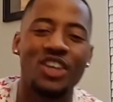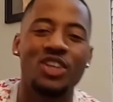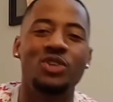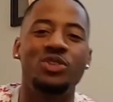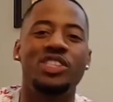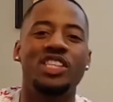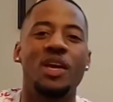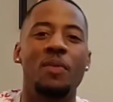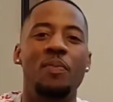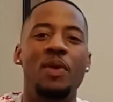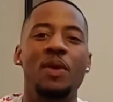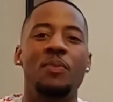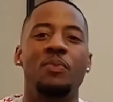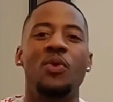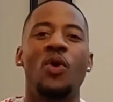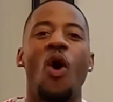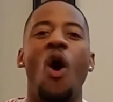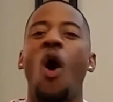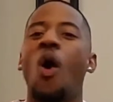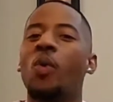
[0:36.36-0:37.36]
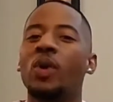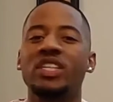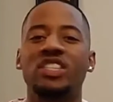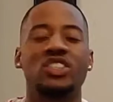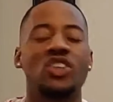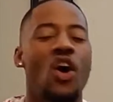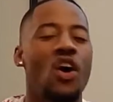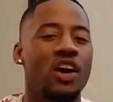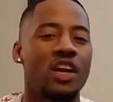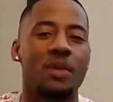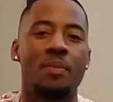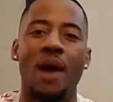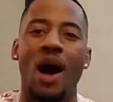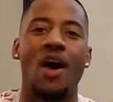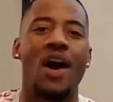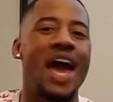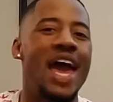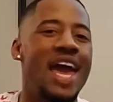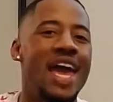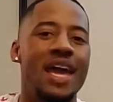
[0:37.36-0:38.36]
You see people always talking
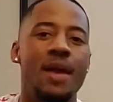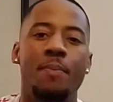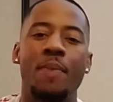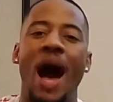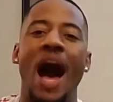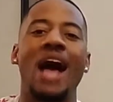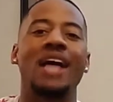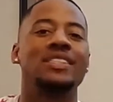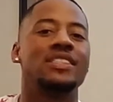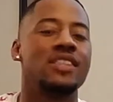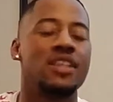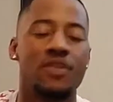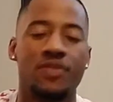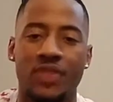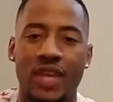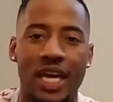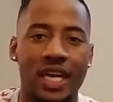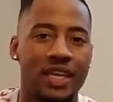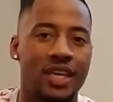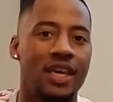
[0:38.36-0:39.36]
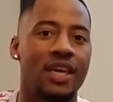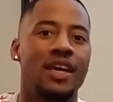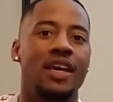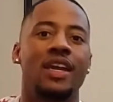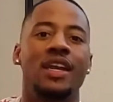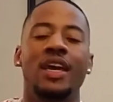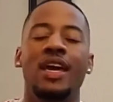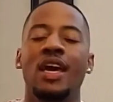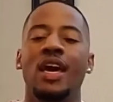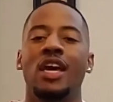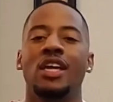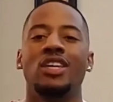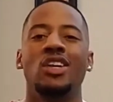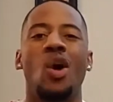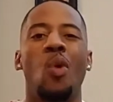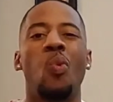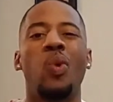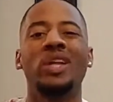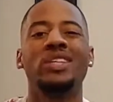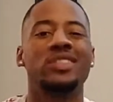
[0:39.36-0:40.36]
about, hey, positive thinking. And you
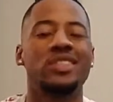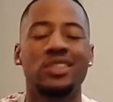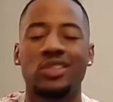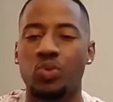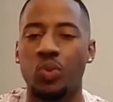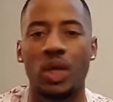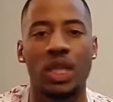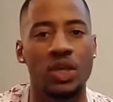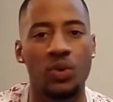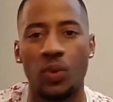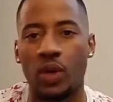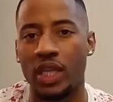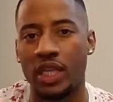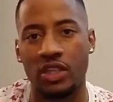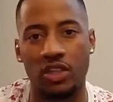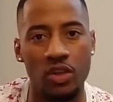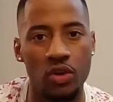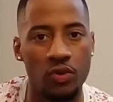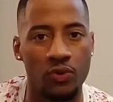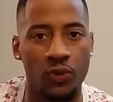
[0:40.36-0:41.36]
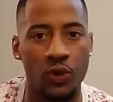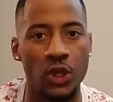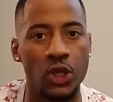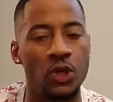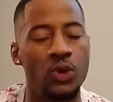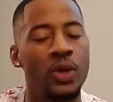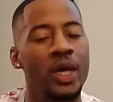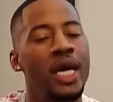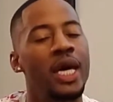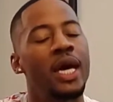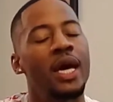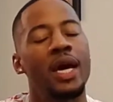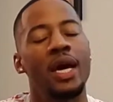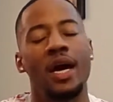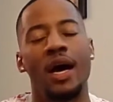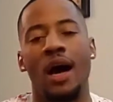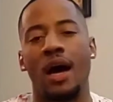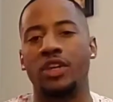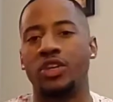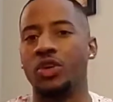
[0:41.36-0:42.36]
know, what does this really do for you?
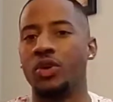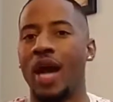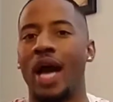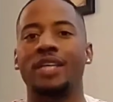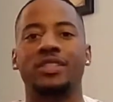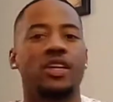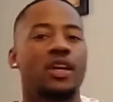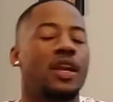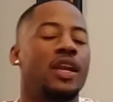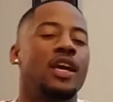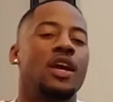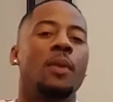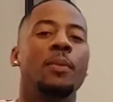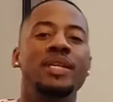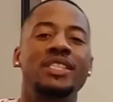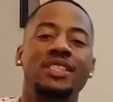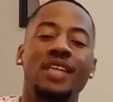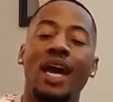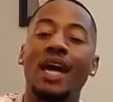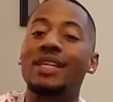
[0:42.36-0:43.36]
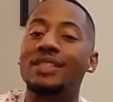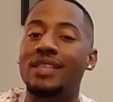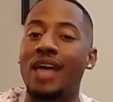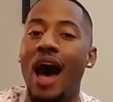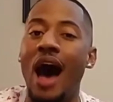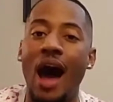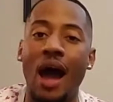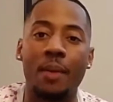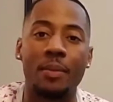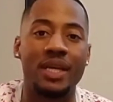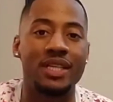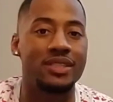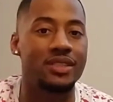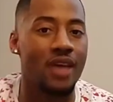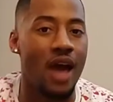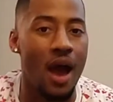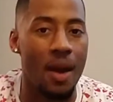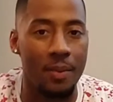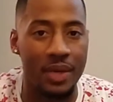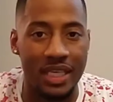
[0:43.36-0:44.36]
You guys are going to hear me say it time and
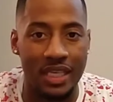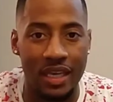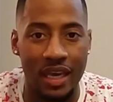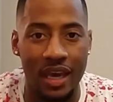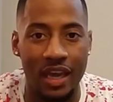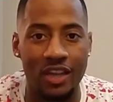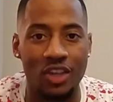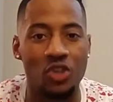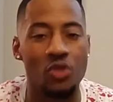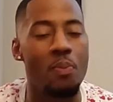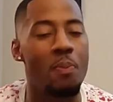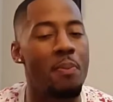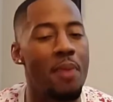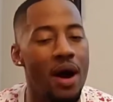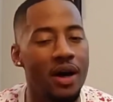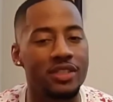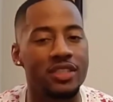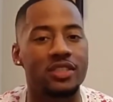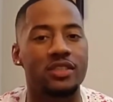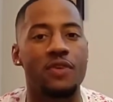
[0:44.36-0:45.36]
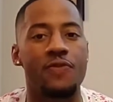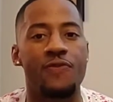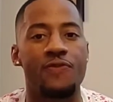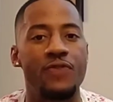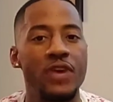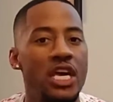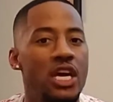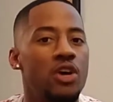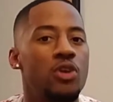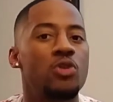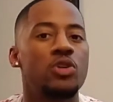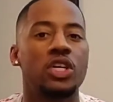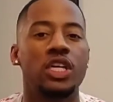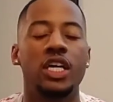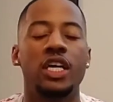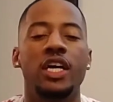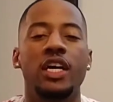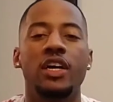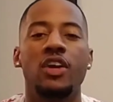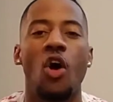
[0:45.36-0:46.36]
time again. You must feel
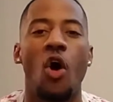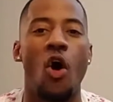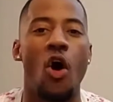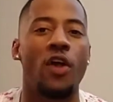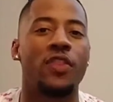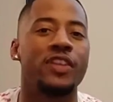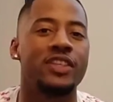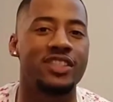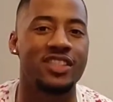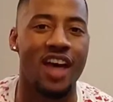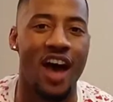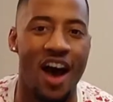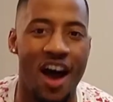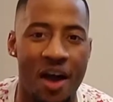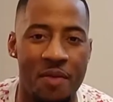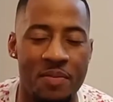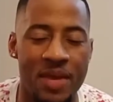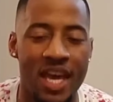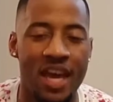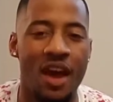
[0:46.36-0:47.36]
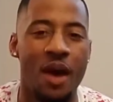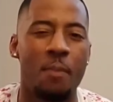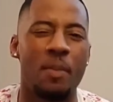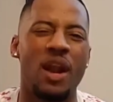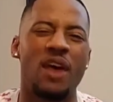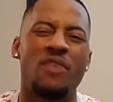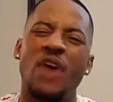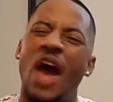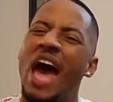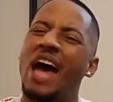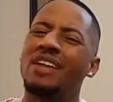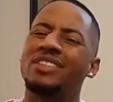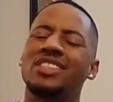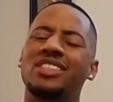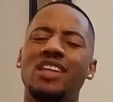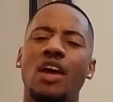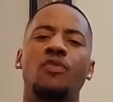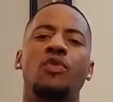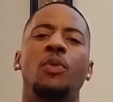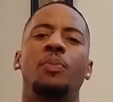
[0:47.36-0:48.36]
good all the time. But I've had
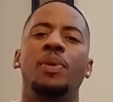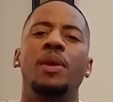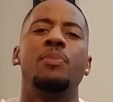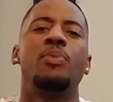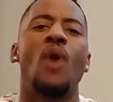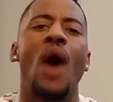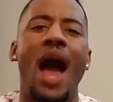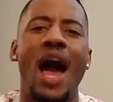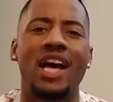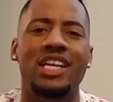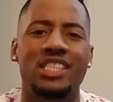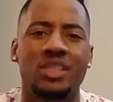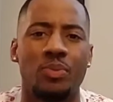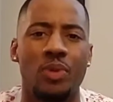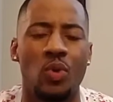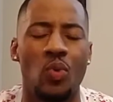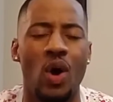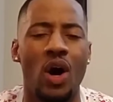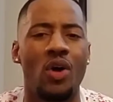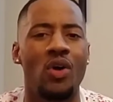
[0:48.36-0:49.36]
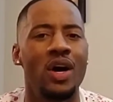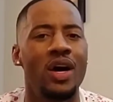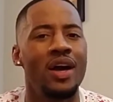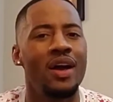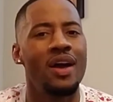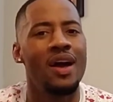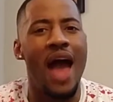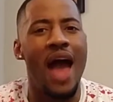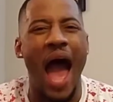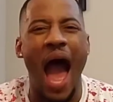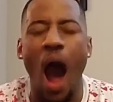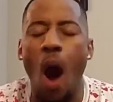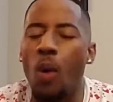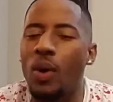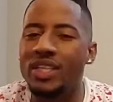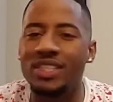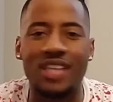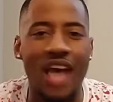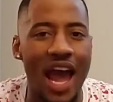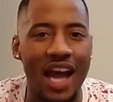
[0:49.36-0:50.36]
several people ask me, well,
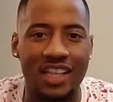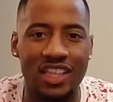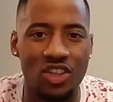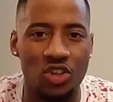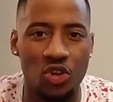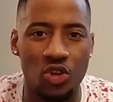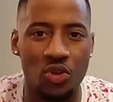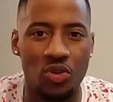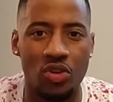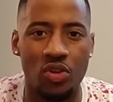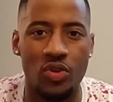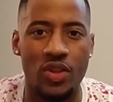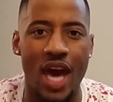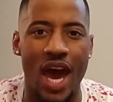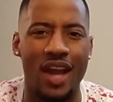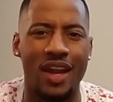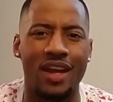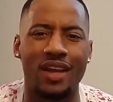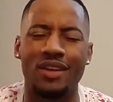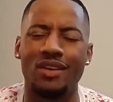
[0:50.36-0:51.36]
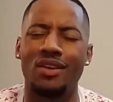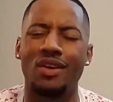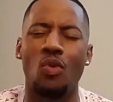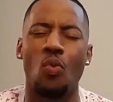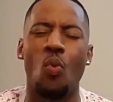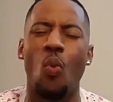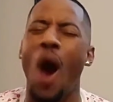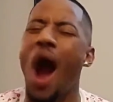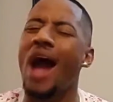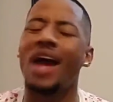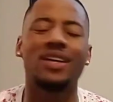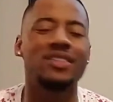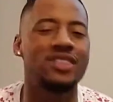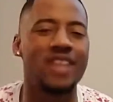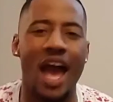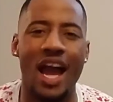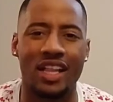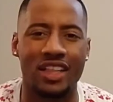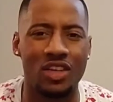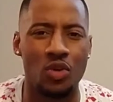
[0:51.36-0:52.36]
how exactly do you do that? And why
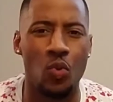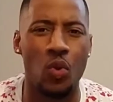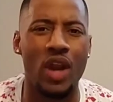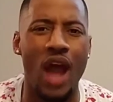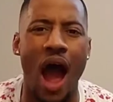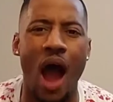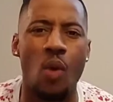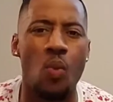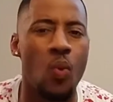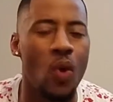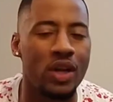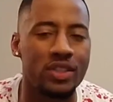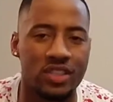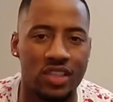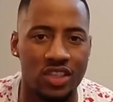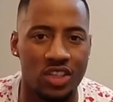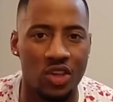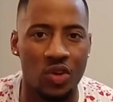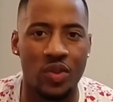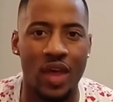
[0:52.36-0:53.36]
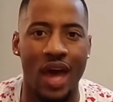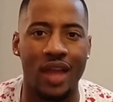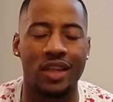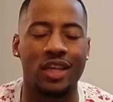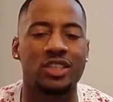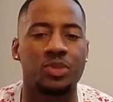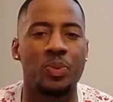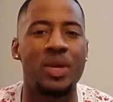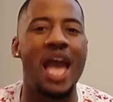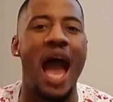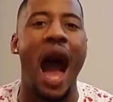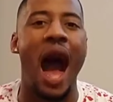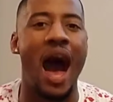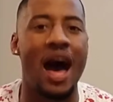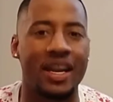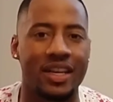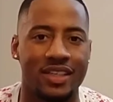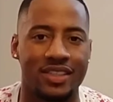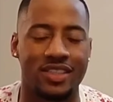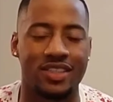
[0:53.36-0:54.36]
exactly would I want to do that? Let's be
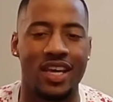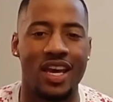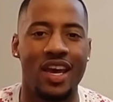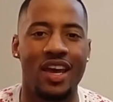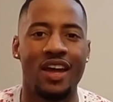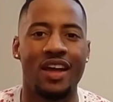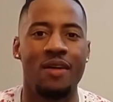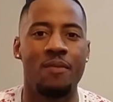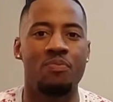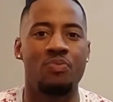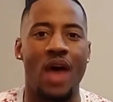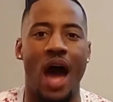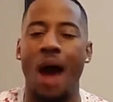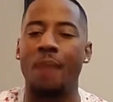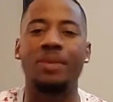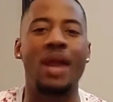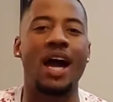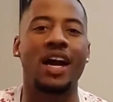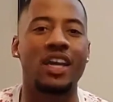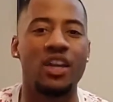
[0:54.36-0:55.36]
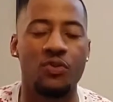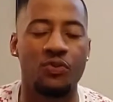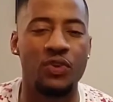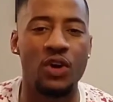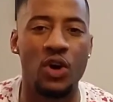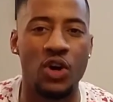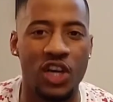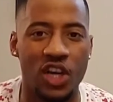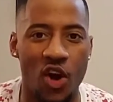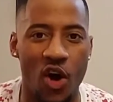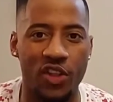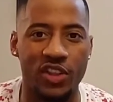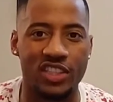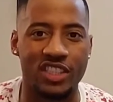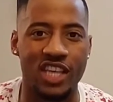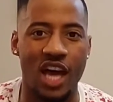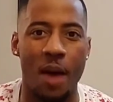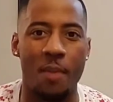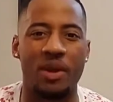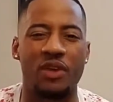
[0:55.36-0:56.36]
honest. I'm not going to feel good all
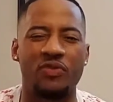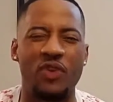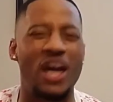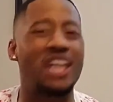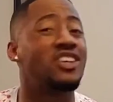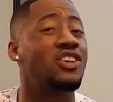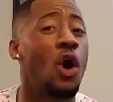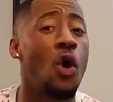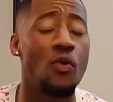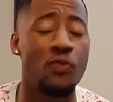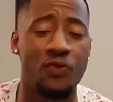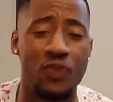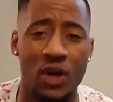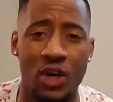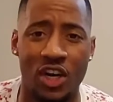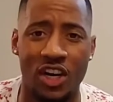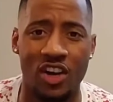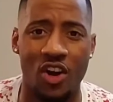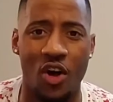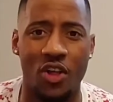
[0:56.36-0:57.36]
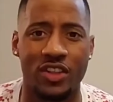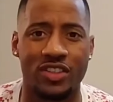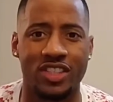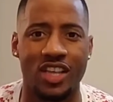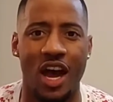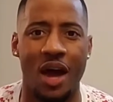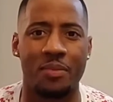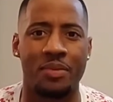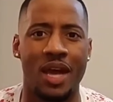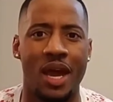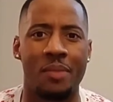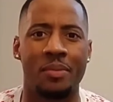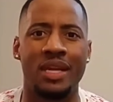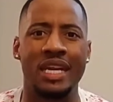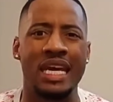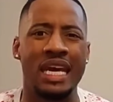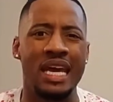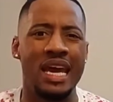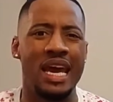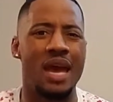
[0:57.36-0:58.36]
the time. And if I don't feel good all the time,
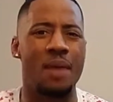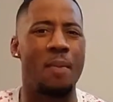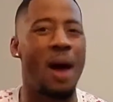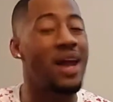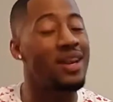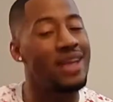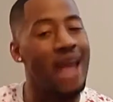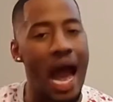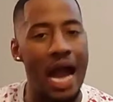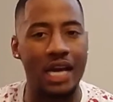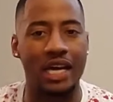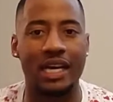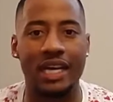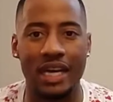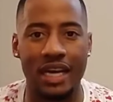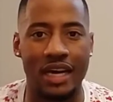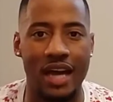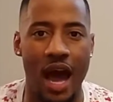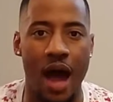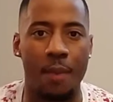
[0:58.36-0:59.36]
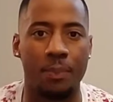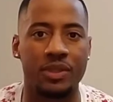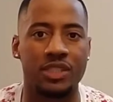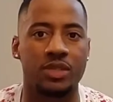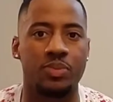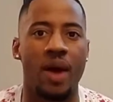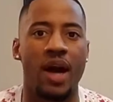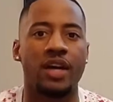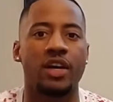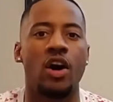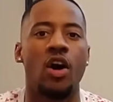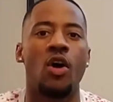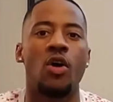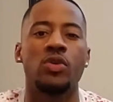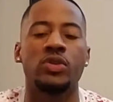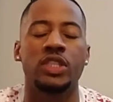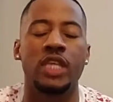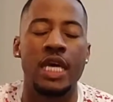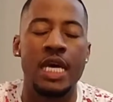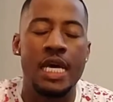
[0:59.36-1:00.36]
Damon, am I not going to accomplish my
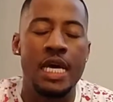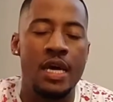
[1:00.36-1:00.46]
goals?